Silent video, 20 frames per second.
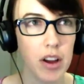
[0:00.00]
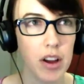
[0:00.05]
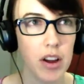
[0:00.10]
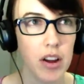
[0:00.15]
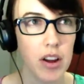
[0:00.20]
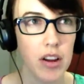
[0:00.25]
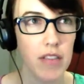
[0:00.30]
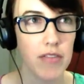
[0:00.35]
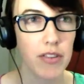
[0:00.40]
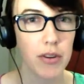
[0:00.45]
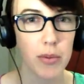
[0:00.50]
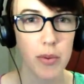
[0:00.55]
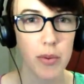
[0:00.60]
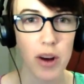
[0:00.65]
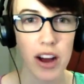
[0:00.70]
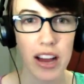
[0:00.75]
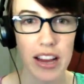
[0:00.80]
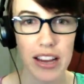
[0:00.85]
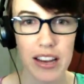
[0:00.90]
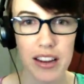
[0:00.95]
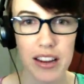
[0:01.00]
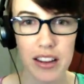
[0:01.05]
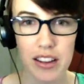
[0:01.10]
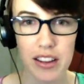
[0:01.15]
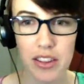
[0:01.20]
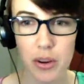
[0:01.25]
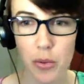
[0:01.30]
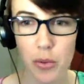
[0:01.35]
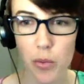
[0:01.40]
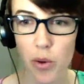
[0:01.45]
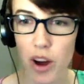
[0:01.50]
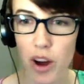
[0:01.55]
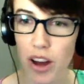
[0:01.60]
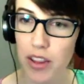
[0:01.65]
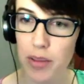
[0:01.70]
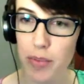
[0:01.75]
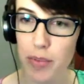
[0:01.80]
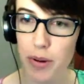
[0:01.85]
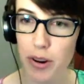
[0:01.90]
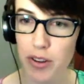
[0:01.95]
For one, the
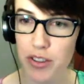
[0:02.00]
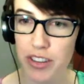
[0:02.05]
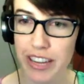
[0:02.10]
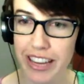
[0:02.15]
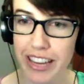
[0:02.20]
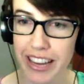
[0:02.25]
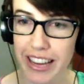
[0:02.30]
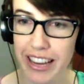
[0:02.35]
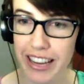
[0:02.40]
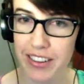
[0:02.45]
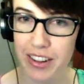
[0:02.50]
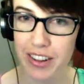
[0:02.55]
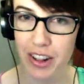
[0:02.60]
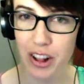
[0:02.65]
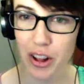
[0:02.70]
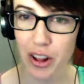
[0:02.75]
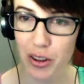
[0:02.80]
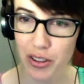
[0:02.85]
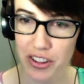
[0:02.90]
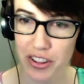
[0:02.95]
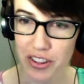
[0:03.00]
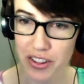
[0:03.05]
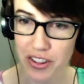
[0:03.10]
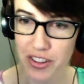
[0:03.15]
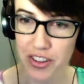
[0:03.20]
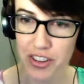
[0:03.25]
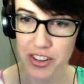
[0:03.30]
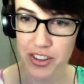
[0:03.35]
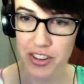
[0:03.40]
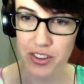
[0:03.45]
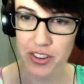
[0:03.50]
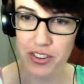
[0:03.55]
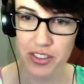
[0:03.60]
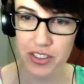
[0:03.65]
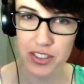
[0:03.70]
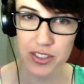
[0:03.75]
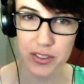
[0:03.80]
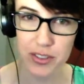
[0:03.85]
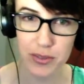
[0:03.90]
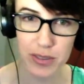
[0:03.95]
person he gets closest to
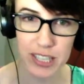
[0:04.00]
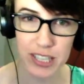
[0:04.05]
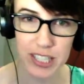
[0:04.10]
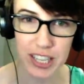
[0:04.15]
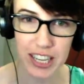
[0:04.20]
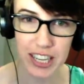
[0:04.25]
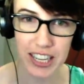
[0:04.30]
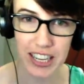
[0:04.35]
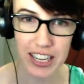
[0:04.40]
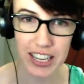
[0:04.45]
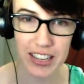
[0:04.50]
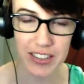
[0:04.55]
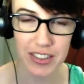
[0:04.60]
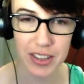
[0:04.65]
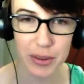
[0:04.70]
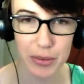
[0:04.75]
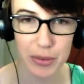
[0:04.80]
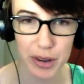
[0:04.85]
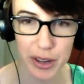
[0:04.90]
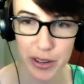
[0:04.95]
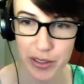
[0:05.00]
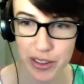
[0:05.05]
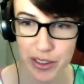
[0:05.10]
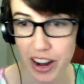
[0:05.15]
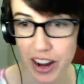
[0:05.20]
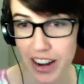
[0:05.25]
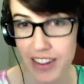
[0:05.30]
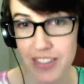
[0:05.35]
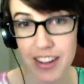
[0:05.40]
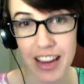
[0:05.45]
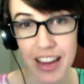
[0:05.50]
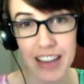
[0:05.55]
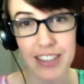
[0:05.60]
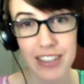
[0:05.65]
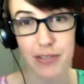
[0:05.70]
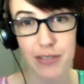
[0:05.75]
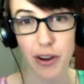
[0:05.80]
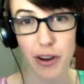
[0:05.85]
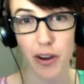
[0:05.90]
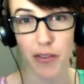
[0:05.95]
switching is someone who's not assigned to
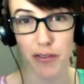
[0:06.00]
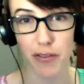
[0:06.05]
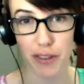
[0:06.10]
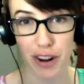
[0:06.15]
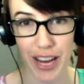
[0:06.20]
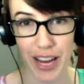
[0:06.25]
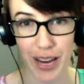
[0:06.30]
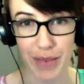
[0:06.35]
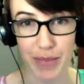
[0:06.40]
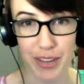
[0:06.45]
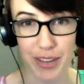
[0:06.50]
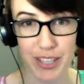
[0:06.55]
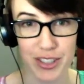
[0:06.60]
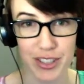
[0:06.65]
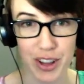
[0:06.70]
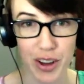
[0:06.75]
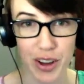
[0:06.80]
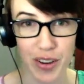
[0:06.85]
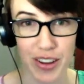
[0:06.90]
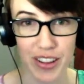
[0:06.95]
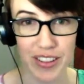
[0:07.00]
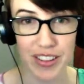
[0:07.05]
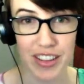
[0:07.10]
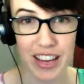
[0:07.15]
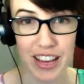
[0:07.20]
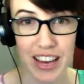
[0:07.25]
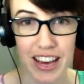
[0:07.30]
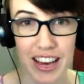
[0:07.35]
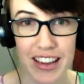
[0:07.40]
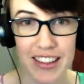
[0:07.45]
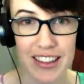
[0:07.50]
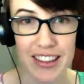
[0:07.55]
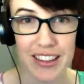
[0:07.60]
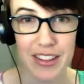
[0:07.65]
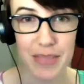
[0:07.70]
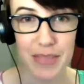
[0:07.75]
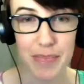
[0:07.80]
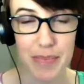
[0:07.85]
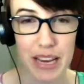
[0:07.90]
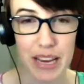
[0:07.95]
vote for him, which is always this big